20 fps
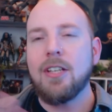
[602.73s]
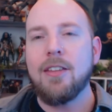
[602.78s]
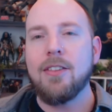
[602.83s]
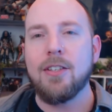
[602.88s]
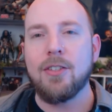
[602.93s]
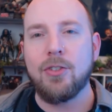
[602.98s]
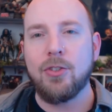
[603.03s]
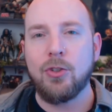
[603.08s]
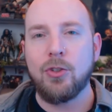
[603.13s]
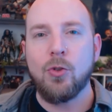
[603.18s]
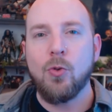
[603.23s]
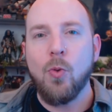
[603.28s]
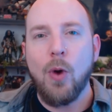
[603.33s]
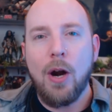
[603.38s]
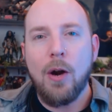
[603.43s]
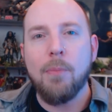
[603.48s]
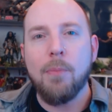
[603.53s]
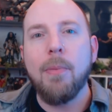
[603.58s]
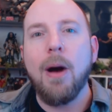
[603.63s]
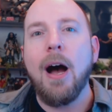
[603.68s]
say this
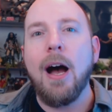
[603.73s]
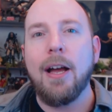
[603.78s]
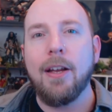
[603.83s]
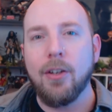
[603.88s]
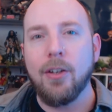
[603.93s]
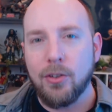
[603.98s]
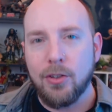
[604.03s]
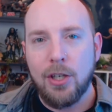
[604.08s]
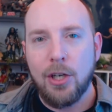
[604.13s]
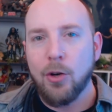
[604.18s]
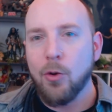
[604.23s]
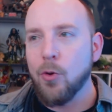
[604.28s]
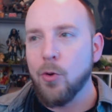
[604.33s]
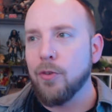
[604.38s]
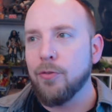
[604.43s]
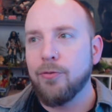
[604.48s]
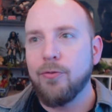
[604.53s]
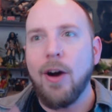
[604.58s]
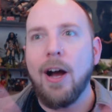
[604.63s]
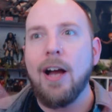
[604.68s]
square mile
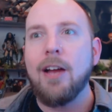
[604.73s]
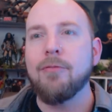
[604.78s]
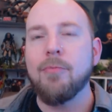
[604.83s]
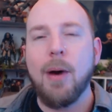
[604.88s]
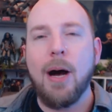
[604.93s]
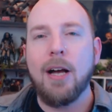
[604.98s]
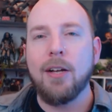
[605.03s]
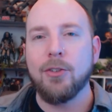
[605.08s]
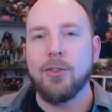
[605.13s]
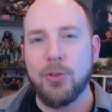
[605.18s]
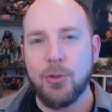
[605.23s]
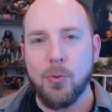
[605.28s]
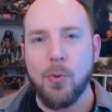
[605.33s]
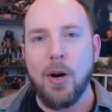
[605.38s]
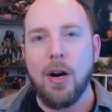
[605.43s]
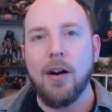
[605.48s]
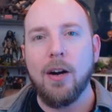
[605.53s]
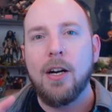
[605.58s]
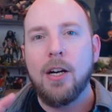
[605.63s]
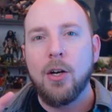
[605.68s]
or five mile
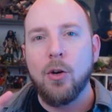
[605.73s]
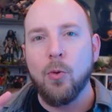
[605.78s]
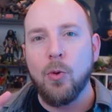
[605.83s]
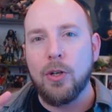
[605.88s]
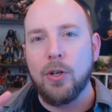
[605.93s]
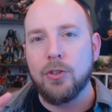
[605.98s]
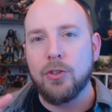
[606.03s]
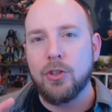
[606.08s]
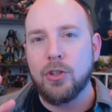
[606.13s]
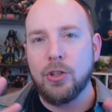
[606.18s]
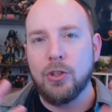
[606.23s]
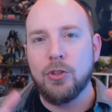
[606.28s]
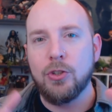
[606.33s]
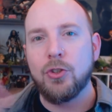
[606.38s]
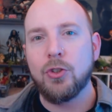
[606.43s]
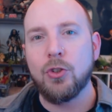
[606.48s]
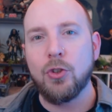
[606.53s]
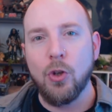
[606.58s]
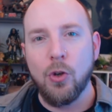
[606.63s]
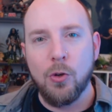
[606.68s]
square was
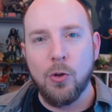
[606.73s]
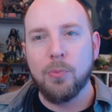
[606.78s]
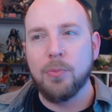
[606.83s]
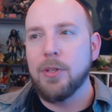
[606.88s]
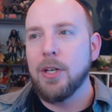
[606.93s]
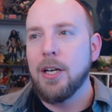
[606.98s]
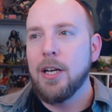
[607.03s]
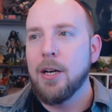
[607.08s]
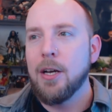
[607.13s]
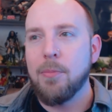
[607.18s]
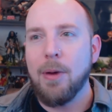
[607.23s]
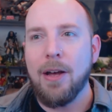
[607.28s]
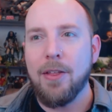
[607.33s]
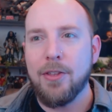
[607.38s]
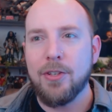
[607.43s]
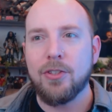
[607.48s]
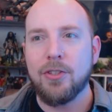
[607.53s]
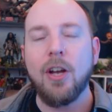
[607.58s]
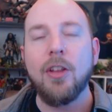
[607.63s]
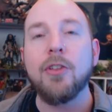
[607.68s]
consumed by
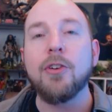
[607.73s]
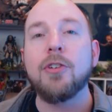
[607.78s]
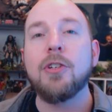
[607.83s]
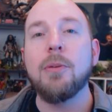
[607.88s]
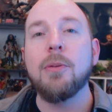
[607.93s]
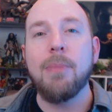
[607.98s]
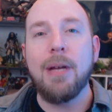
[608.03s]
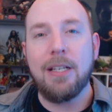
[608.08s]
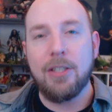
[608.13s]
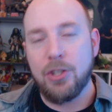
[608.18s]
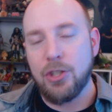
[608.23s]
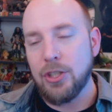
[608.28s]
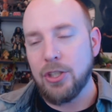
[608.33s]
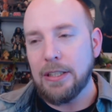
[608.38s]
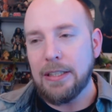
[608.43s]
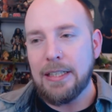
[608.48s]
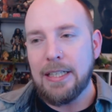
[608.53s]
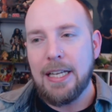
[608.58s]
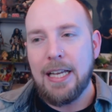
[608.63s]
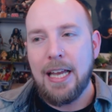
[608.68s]
this other
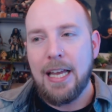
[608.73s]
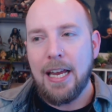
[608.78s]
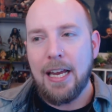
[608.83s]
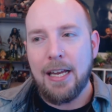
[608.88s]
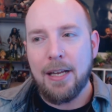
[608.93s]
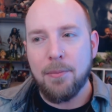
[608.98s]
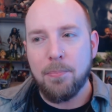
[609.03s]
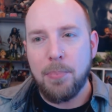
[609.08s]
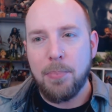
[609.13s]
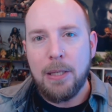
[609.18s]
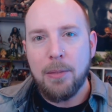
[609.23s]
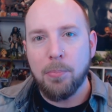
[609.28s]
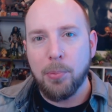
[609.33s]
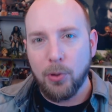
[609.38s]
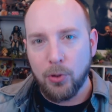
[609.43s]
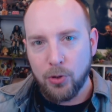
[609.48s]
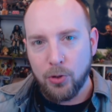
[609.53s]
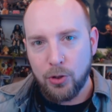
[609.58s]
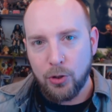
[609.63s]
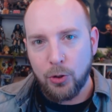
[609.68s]
dimension, and
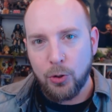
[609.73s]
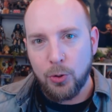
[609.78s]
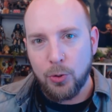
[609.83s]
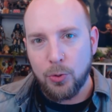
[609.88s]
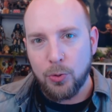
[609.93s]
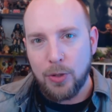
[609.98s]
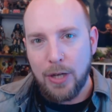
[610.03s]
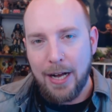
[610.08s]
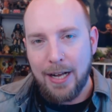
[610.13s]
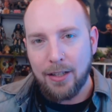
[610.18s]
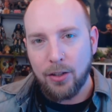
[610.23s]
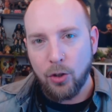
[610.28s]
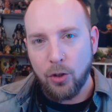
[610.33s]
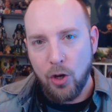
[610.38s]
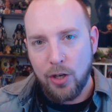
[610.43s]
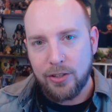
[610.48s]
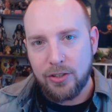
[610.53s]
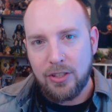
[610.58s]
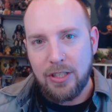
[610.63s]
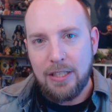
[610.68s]
people who got
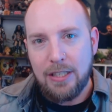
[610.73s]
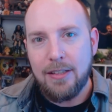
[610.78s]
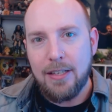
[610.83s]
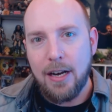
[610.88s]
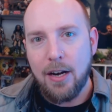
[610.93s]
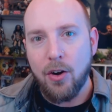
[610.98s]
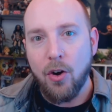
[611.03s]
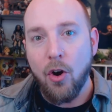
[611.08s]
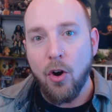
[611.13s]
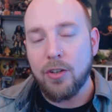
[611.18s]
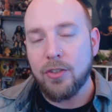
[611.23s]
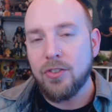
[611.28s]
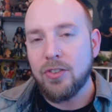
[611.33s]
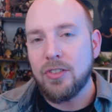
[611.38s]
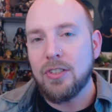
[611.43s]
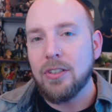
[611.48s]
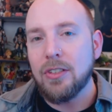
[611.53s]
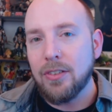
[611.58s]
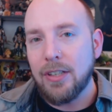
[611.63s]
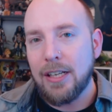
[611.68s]
lost in there are
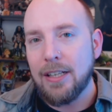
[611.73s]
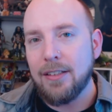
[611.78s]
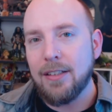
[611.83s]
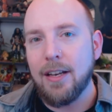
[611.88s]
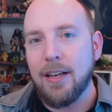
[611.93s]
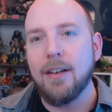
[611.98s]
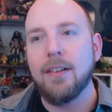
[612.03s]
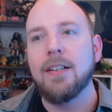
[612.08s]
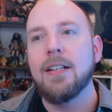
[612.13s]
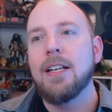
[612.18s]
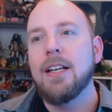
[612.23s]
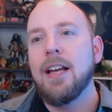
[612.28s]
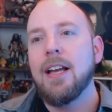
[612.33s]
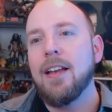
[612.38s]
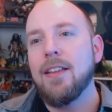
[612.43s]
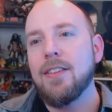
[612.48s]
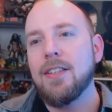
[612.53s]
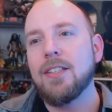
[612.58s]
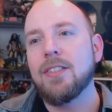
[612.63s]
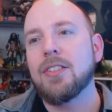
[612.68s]
still in there.
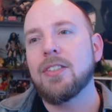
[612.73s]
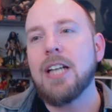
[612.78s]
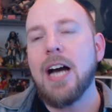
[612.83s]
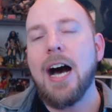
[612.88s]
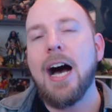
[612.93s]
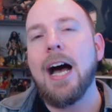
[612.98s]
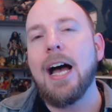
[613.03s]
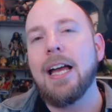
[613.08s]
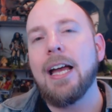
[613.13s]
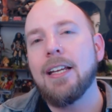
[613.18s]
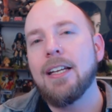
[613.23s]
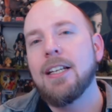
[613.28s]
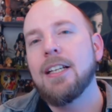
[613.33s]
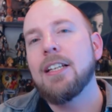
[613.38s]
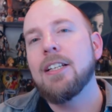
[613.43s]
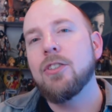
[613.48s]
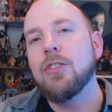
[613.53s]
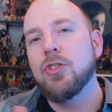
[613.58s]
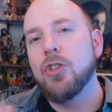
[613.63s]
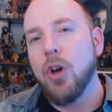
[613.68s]
And this guy
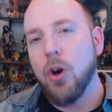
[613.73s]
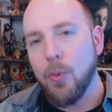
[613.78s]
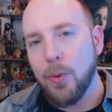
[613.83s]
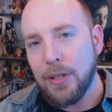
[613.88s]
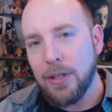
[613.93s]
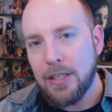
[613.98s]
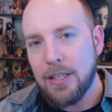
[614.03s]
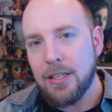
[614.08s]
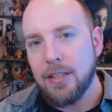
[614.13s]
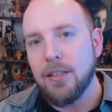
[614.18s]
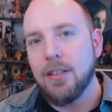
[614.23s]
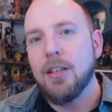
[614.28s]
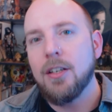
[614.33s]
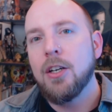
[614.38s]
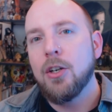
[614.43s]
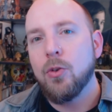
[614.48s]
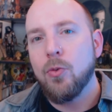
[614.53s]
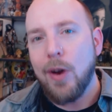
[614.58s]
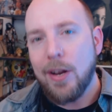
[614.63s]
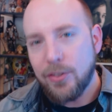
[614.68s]
is going in,
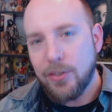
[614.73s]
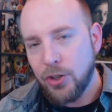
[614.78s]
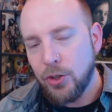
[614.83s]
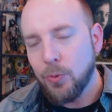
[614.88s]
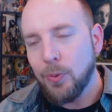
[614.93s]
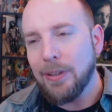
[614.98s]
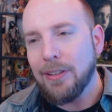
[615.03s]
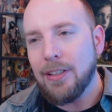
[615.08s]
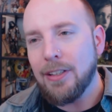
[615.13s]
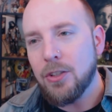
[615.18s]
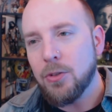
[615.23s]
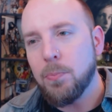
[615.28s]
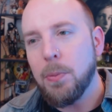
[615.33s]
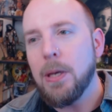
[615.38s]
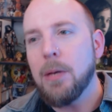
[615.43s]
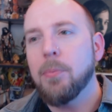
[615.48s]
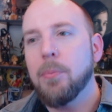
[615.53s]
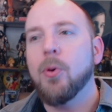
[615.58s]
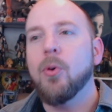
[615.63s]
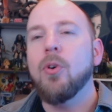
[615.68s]
rescuing these
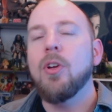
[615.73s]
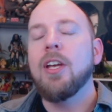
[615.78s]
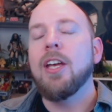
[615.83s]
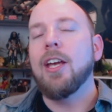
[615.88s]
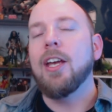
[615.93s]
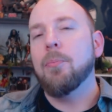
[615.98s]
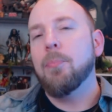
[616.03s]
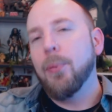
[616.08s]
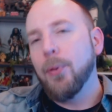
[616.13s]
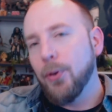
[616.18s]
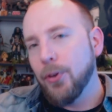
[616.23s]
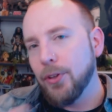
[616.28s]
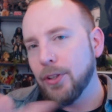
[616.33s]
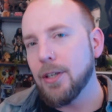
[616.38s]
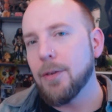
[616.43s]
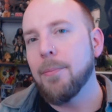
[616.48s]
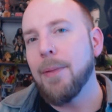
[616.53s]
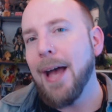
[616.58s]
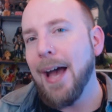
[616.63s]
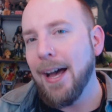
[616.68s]
people, and
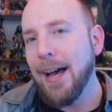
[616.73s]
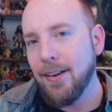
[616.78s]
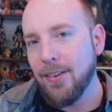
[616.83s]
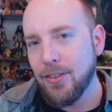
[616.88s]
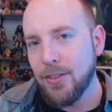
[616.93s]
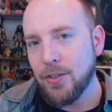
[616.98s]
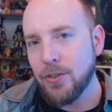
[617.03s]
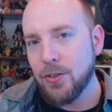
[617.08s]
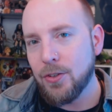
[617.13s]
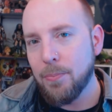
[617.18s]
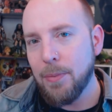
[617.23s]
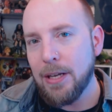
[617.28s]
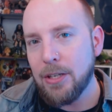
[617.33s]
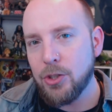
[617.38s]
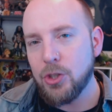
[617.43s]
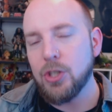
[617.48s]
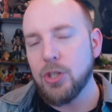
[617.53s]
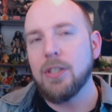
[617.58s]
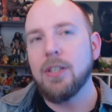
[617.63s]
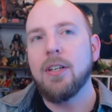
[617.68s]
pulling them out of this
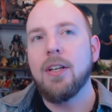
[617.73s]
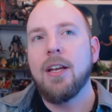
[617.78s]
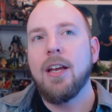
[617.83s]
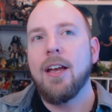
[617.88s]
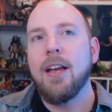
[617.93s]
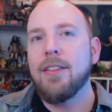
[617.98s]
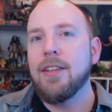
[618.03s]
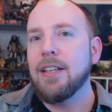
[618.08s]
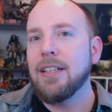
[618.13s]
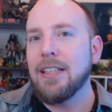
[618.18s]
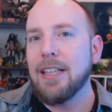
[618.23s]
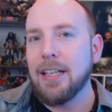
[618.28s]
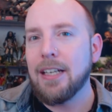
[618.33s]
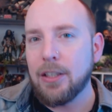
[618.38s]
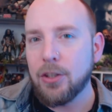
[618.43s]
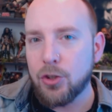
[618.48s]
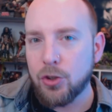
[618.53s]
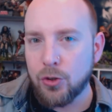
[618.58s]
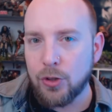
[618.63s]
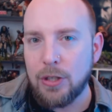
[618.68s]
dimension, and then
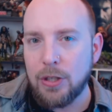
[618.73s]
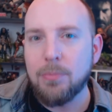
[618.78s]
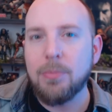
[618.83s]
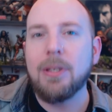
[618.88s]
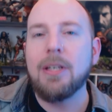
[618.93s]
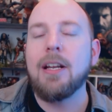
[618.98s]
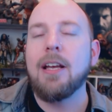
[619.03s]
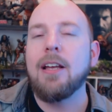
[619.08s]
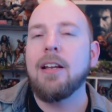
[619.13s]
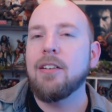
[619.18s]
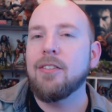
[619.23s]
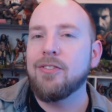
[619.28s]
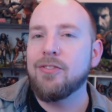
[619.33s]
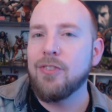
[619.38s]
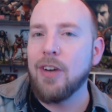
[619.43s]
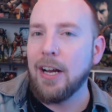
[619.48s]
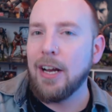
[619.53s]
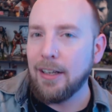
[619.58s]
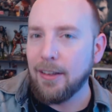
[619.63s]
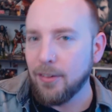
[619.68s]
getting treatment, and then
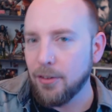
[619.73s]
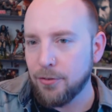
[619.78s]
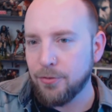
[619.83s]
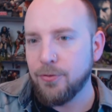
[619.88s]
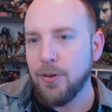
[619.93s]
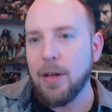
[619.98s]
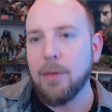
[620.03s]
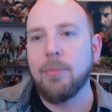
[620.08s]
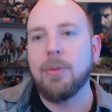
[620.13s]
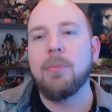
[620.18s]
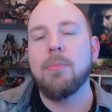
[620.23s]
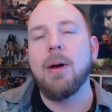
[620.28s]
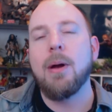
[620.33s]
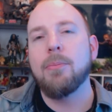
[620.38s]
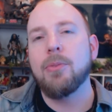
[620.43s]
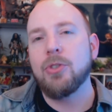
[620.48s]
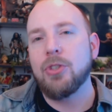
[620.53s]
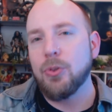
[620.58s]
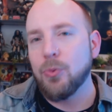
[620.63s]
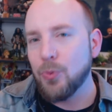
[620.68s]
finding their family
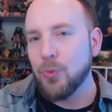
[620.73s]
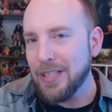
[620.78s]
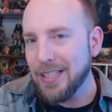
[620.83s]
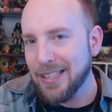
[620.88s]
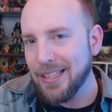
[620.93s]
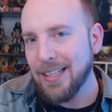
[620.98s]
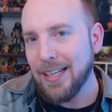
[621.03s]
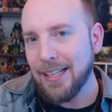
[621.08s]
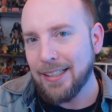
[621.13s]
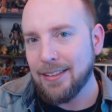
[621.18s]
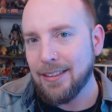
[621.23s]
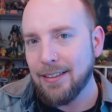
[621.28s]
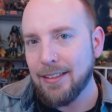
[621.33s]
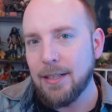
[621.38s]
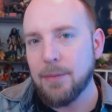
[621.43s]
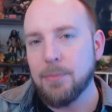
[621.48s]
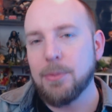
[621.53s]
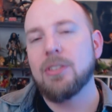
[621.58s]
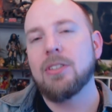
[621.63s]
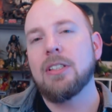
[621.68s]
members and reconnecting
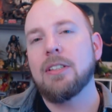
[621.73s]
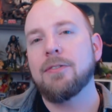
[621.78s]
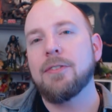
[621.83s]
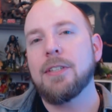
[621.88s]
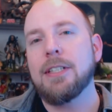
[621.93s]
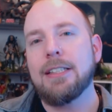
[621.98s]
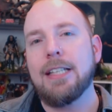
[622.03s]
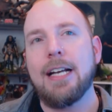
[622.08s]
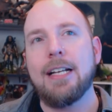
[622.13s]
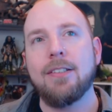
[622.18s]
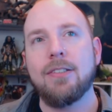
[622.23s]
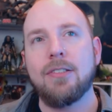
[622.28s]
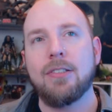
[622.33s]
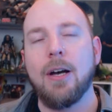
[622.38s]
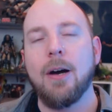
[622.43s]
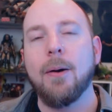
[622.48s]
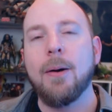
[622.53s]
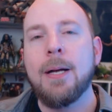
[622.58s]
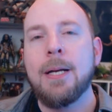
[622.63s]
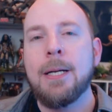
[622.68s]
them and stuff like that.
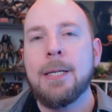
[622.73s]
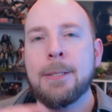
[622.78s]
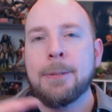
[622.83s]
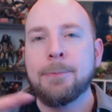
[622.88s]
So,